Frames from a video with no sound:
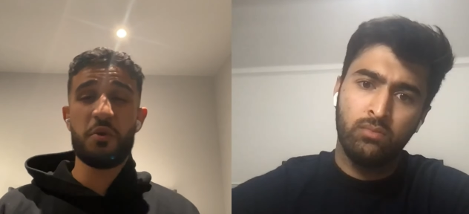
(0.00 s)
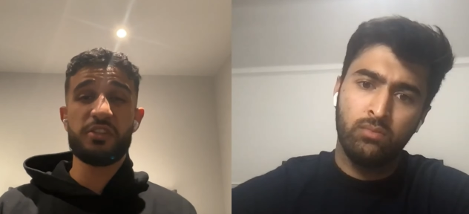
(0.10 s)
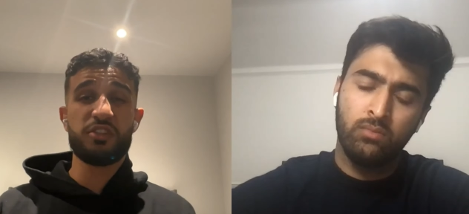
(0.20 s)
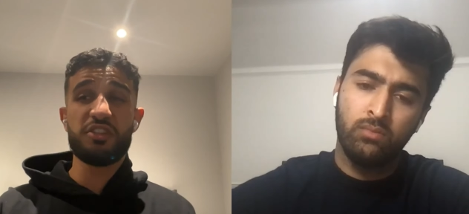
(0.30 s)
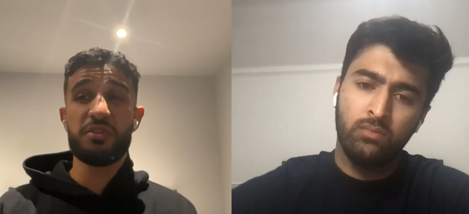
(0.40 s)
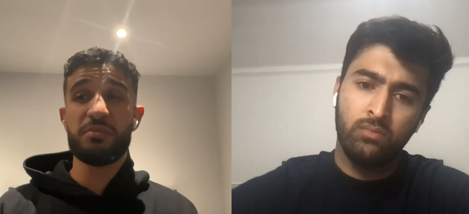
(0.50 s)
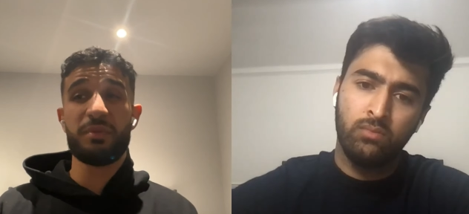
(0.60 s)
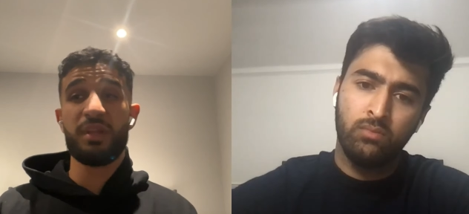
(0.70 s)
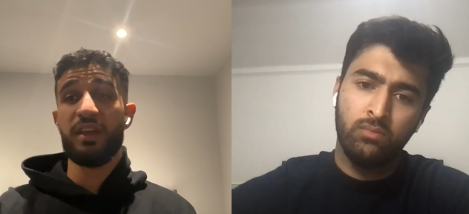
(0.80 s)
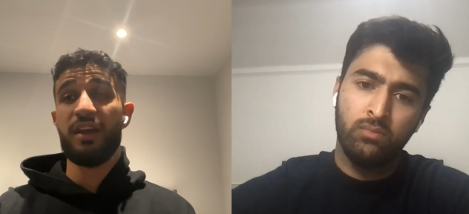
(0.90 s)
Speaker 1: It's such a
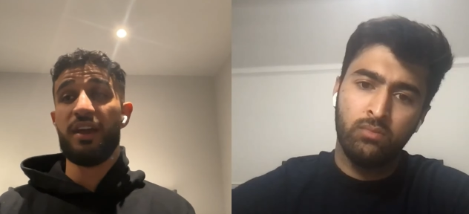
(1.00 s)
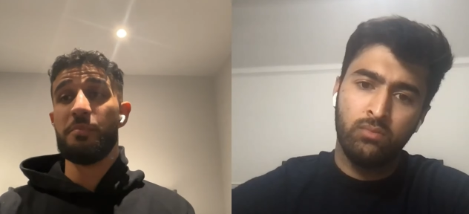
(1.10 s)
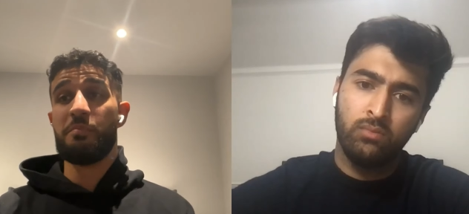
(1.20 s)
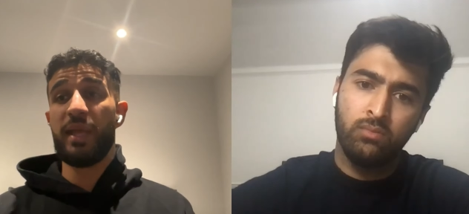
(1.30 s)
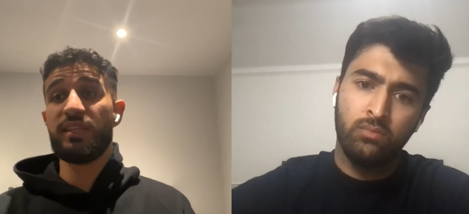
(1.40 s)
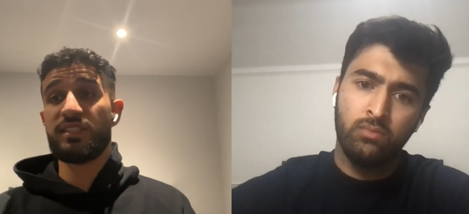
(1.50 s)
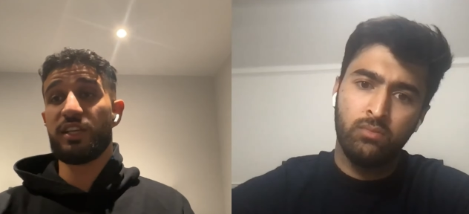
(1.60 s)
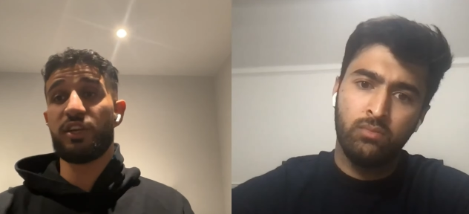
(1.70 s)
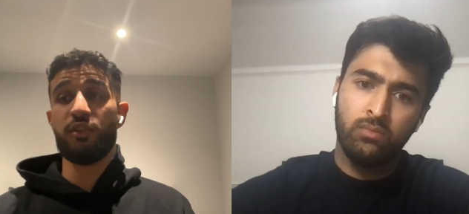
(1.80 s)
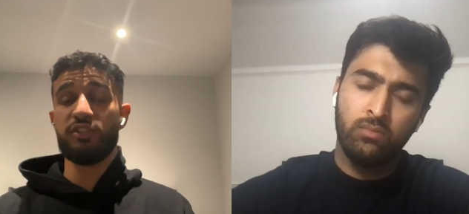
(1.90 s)

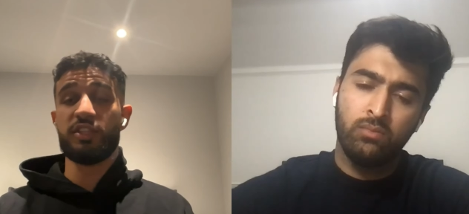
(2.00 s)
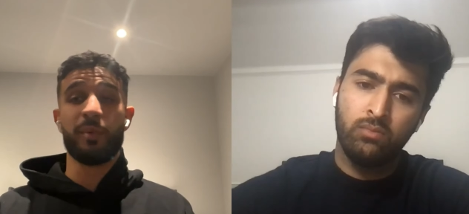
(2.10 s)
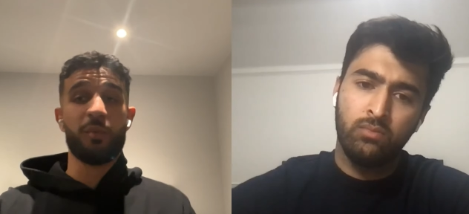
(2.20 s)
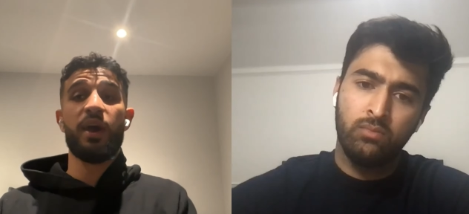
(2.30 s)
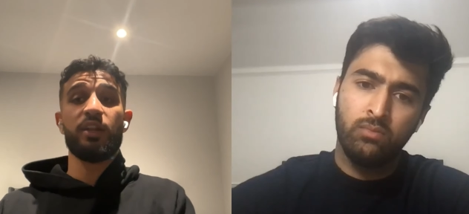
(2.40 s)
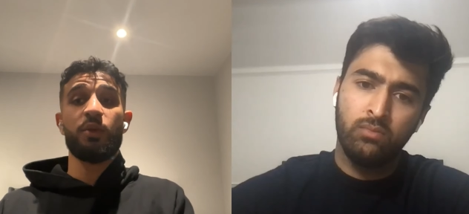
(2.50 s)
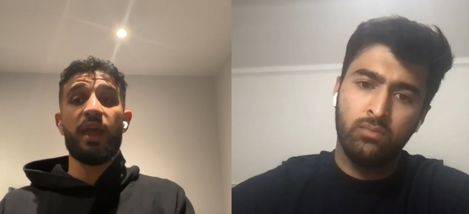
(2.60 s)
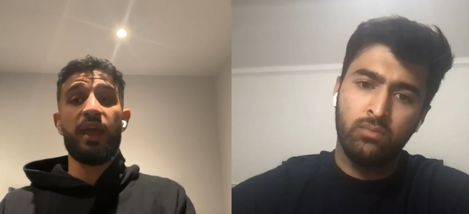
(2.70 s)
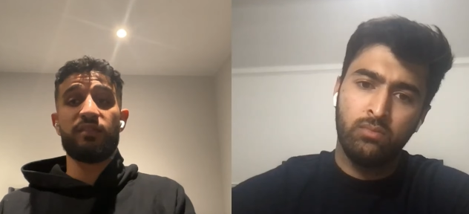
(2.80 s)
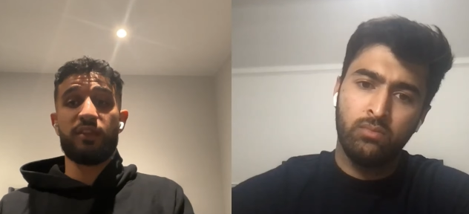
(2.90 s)
basic concept. Why do
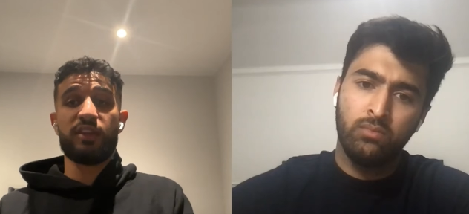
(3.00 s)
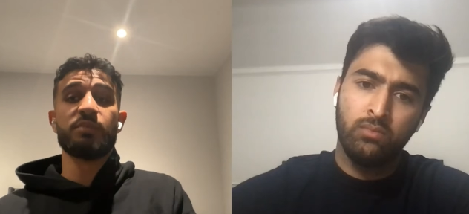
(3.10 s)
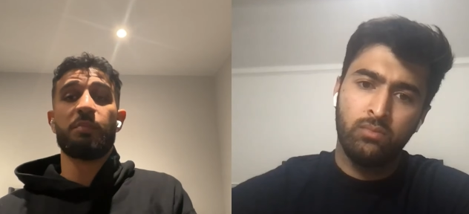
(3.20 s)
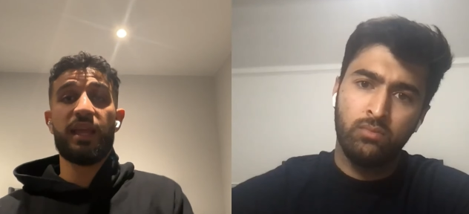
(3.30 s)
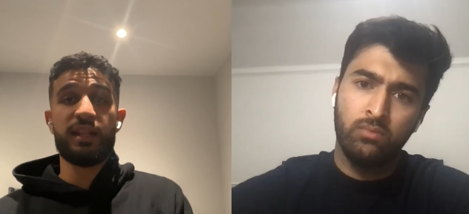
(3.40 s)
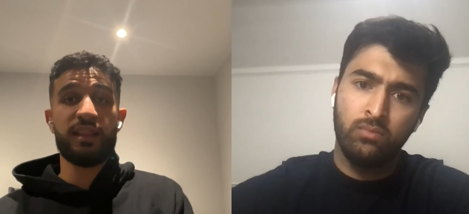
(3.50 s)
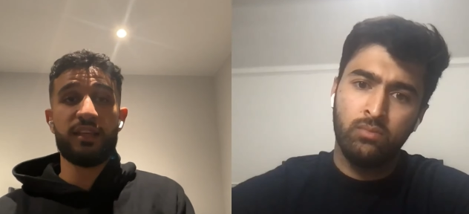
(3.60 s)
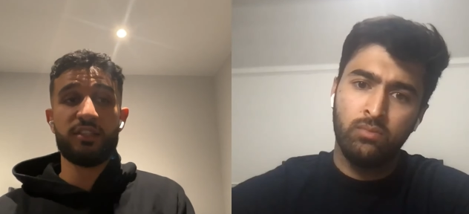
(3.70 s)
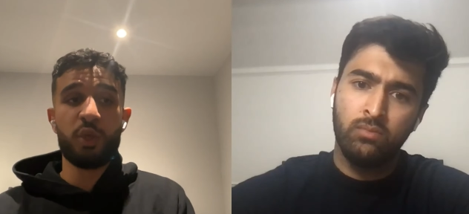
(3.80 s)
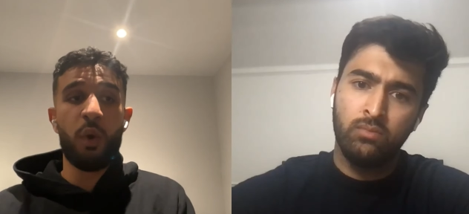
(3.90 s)
I have to explain
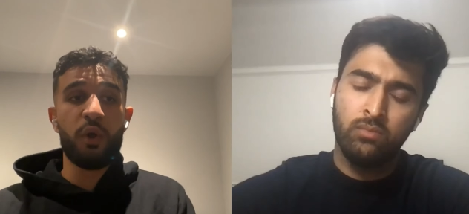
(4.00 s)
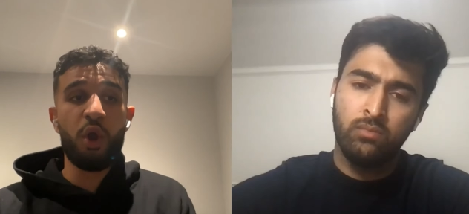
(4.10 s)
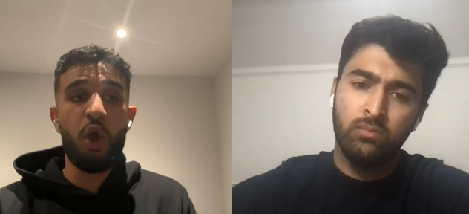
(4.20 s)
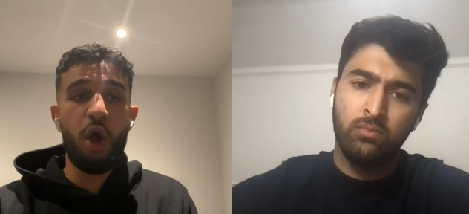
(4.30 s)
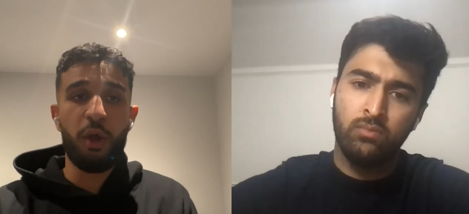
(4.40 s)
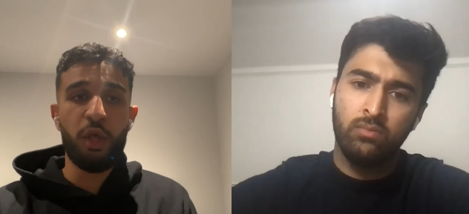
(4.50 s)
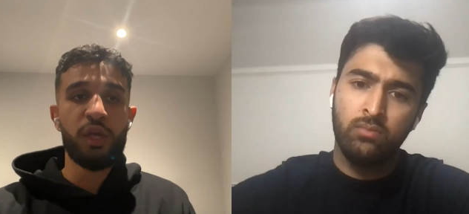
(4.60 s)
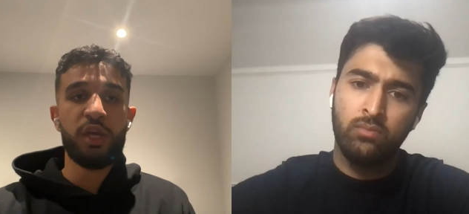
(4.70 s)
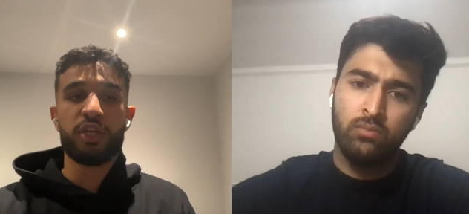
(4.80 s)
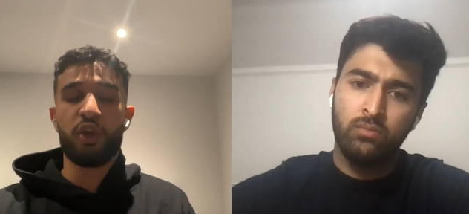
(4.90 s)
this? You are not
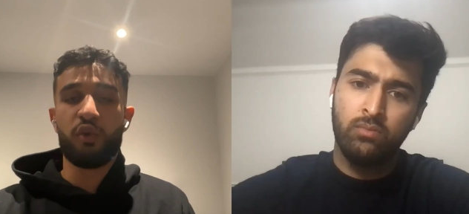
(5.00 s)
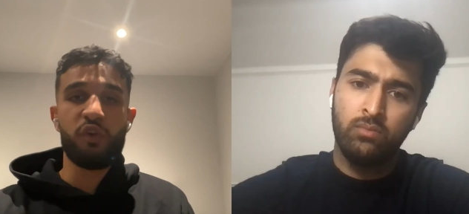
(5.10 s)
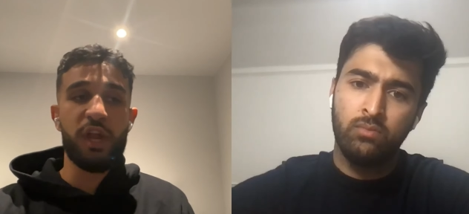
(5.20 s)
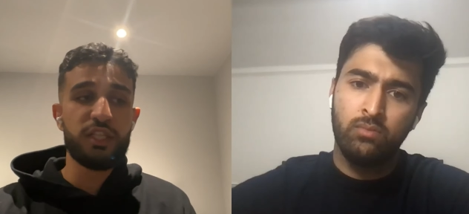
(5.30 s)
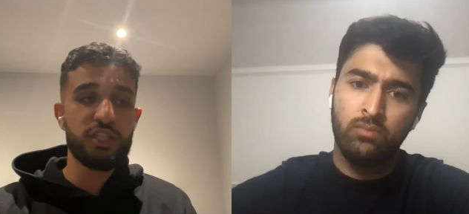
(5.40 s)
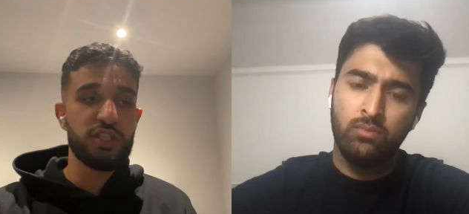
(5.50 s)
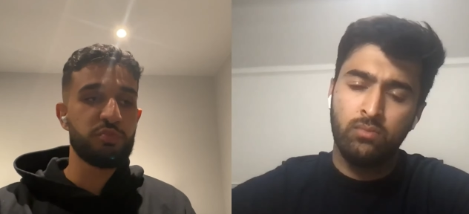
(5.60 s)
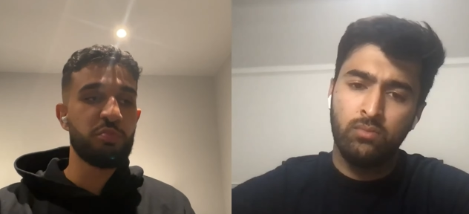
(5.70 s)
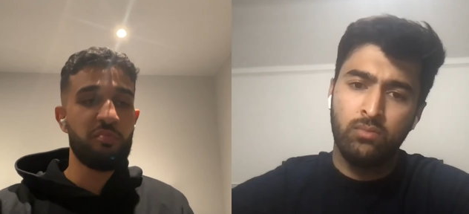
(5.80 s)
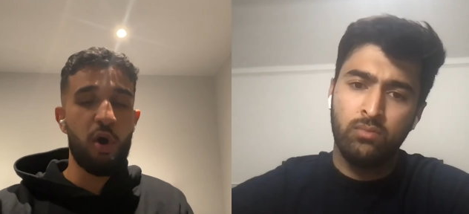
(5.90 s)
a
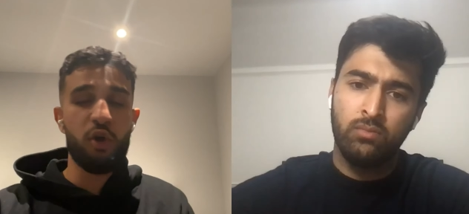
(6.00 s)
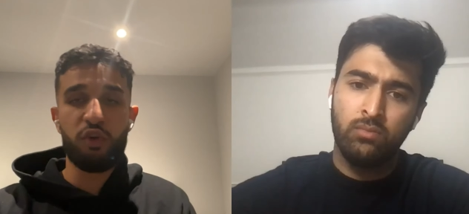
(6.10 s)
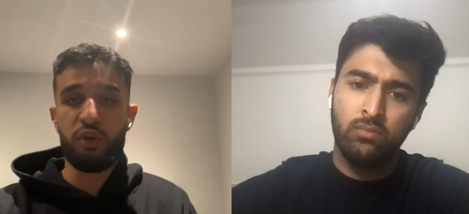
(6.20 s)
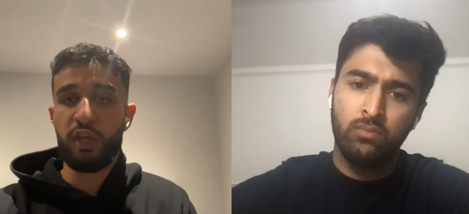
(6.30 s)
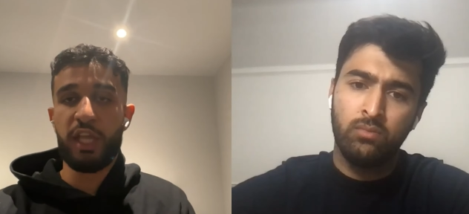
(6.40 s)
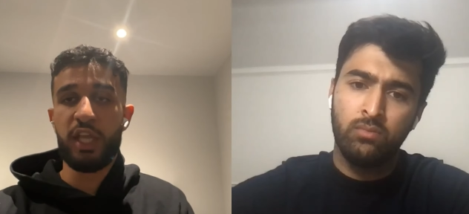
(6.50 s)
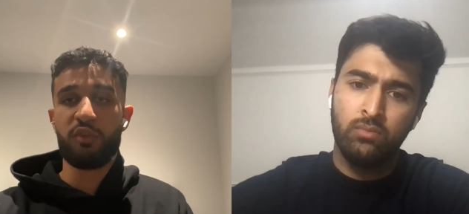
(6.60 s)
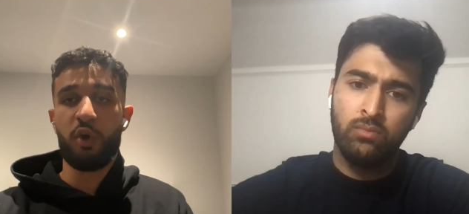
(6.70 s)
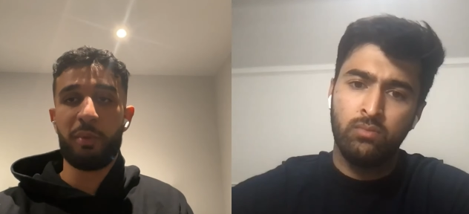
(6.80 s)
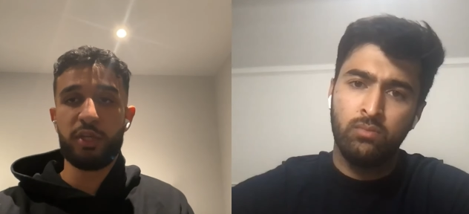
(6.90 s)
courageous moral
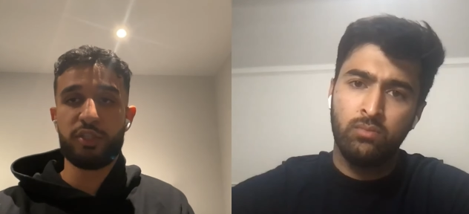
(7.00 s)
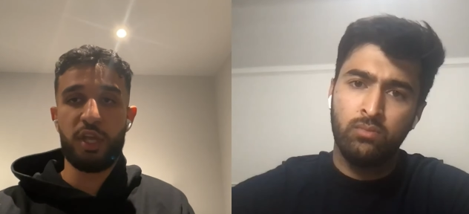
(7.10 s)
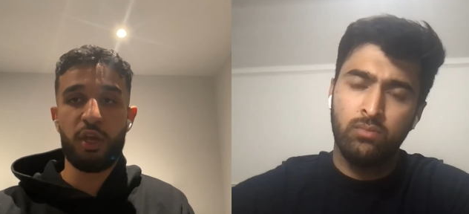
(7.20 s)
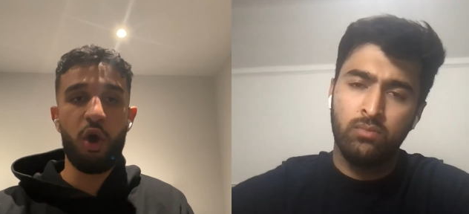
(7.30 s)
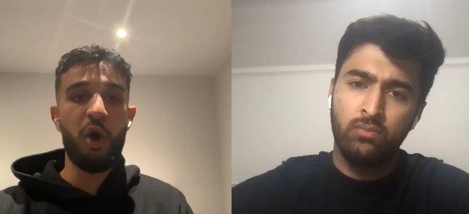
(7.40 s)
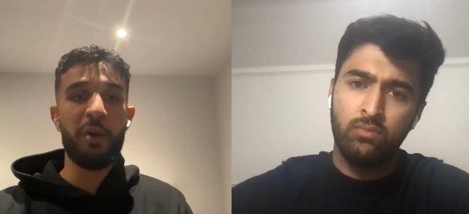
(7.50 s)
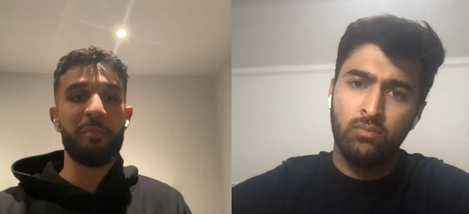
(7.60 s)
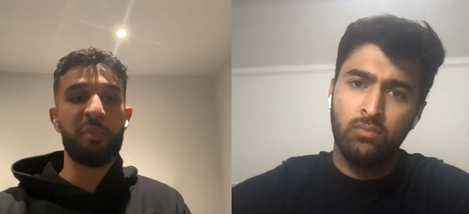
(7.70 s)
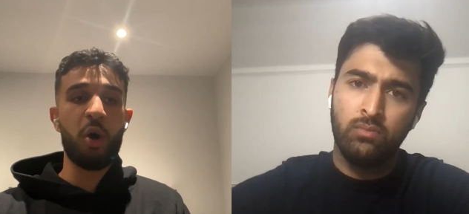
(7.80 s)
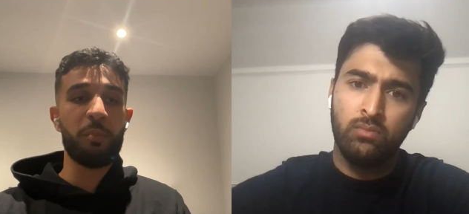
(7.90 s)
hero by saying, "Oh,
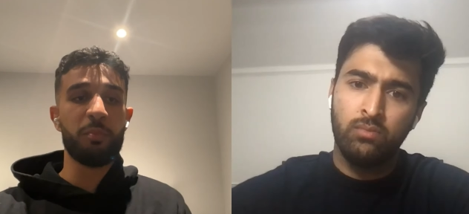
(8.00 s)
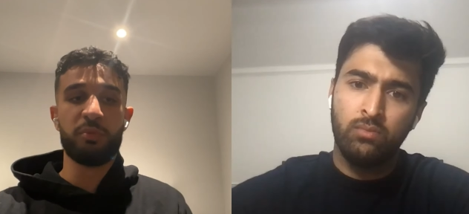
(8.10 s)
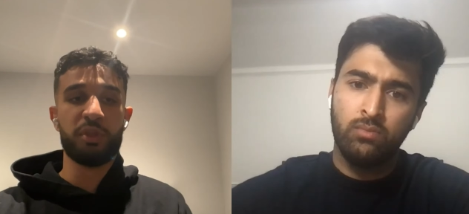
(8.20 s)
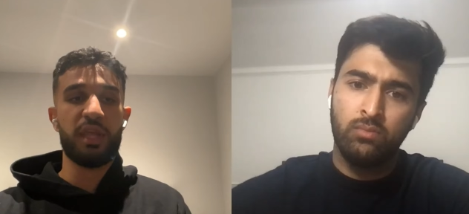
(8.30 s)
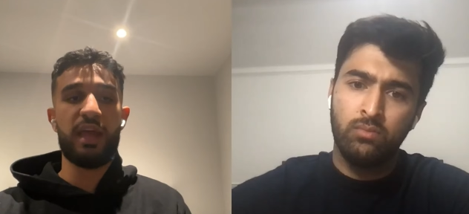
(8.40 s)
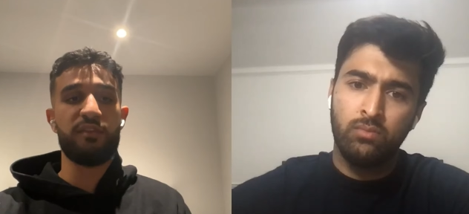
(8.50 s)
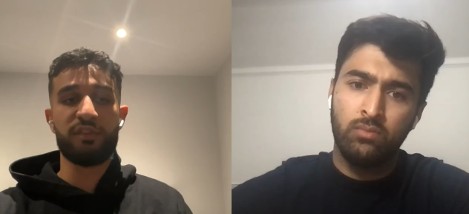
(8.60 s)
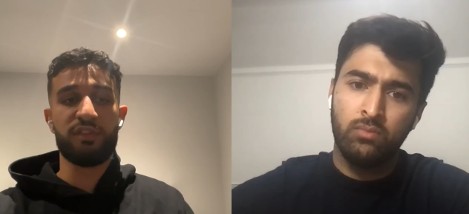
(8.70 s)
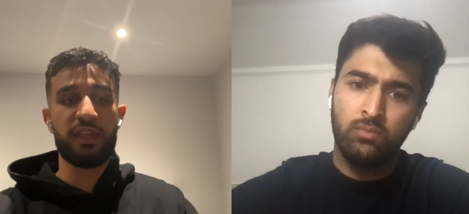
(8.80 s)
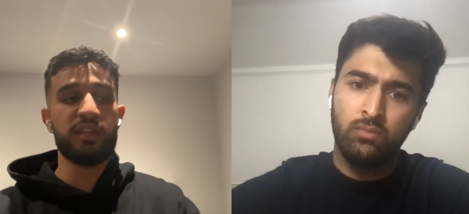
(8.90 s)
bomb
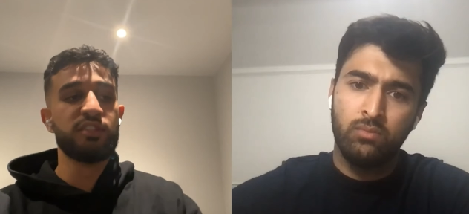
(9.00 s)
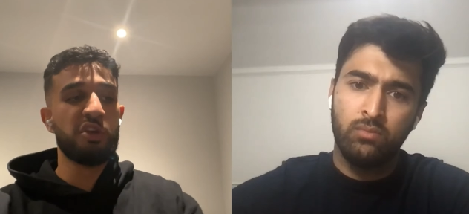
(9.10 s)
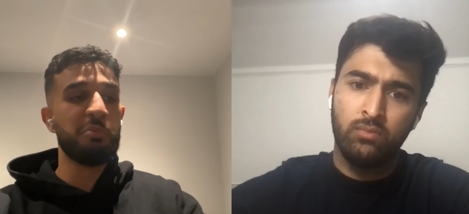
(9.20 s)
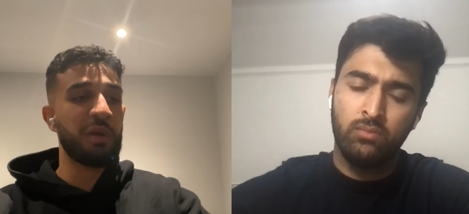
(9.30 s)
everything into